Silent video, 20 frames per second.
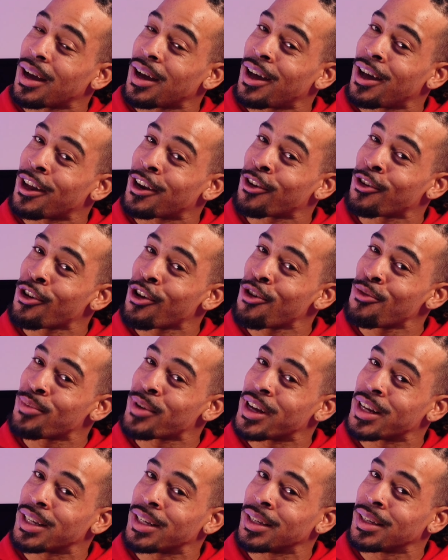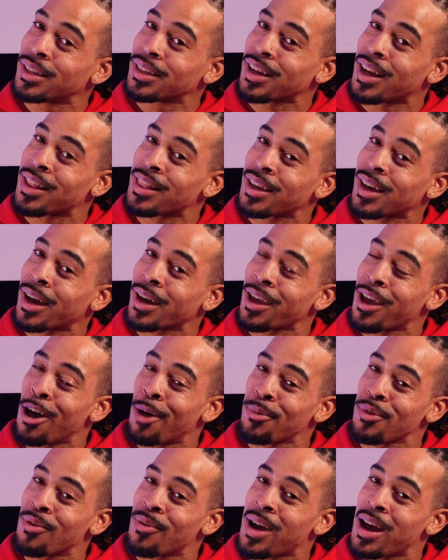I don't know, buddy. I think I can
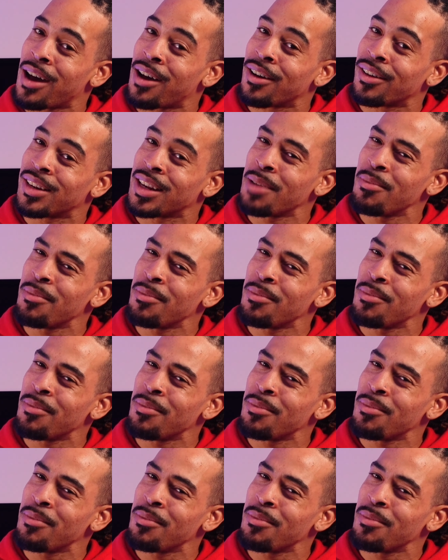help you out.